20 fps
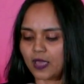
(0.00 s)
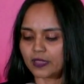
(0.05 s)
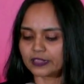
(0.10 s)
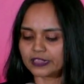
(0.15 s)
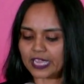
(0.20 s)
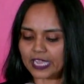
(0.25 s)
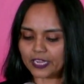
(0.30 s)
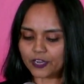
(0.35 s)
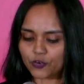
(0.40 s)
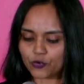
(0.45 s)

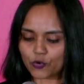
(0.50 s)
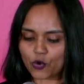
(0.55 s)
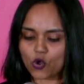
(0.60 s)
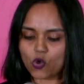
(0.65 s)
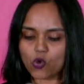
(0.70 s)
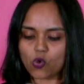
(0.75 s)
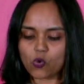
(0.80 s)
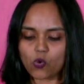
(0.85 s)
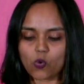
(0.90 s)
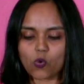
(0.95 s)
They
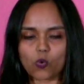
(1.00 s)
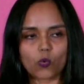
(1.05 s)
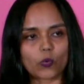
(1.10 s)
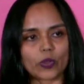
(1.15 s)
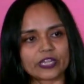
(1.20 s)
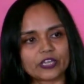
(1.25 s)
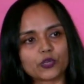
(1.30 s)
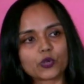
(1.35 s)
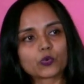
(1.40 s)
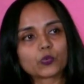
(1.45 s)
grow
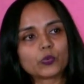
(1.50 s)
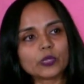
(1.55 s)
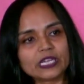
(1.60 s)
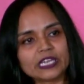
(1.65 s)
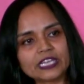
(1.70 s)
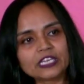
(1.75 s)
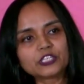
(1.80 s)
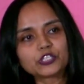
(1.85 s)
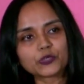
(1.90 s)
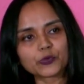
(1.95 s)
when you're
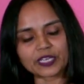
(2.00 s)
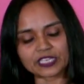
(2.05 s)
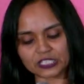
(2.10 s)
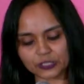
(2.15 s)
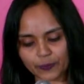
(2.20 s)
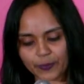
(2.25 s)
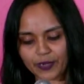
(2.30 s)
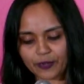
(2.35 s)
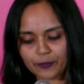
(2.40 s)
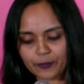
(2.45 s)
willing to
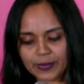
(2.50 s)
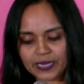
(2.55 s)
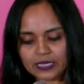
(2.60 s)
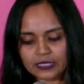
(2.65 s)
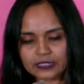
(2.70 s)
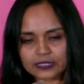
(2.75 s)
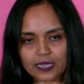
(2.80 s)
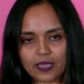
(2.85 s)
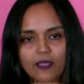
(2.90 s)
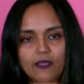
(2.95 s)

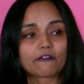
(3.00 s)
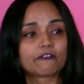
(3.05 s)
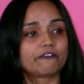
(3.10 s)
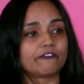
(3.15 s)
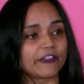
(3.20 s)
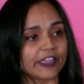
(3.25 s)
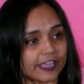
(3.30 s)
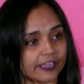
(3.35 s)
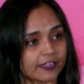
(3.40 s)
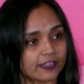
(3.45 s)
experiment,
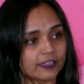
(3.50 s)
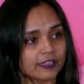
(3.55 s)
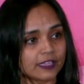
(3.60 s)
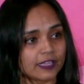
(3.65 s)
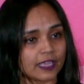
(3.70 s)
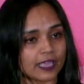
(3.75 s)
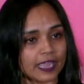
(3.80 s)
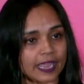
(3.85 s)
fail,